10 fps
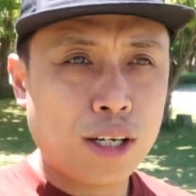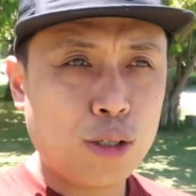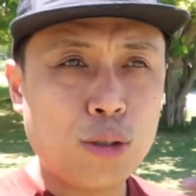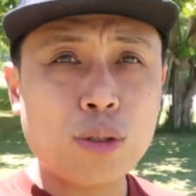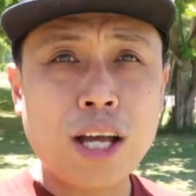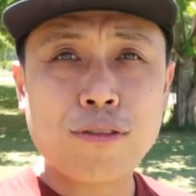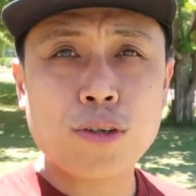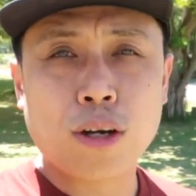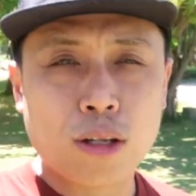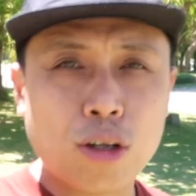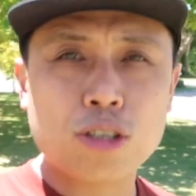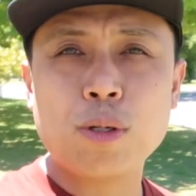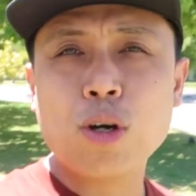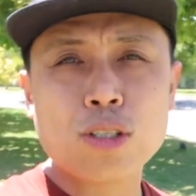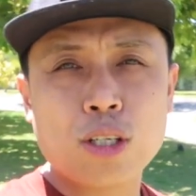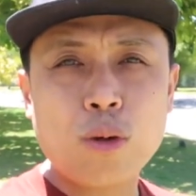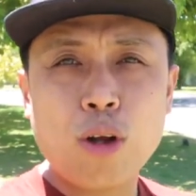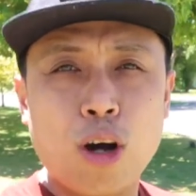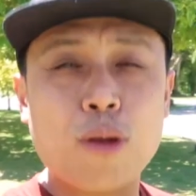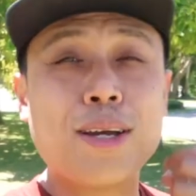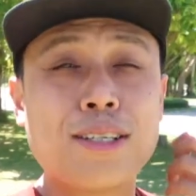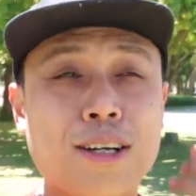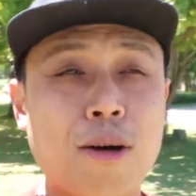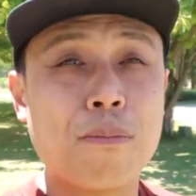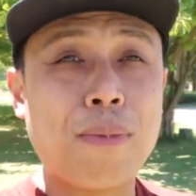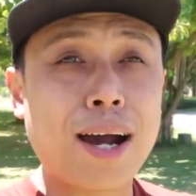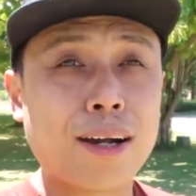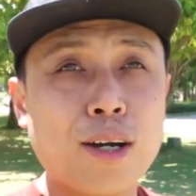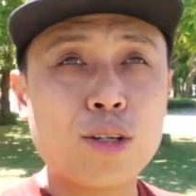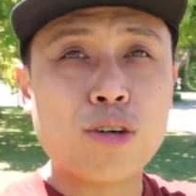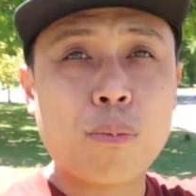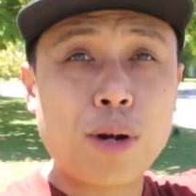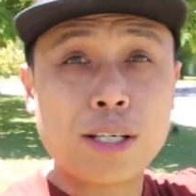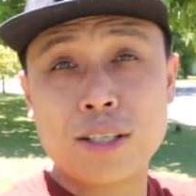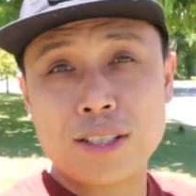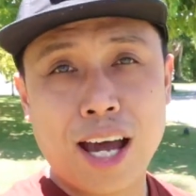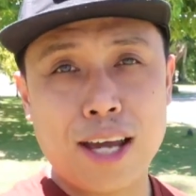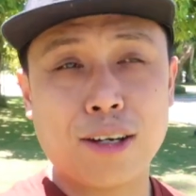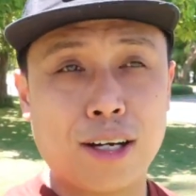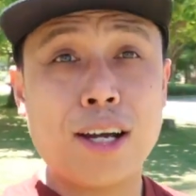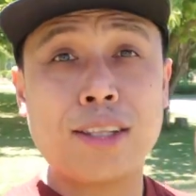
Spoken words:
you don't have to cut loss because it will always come back to a price that's higher.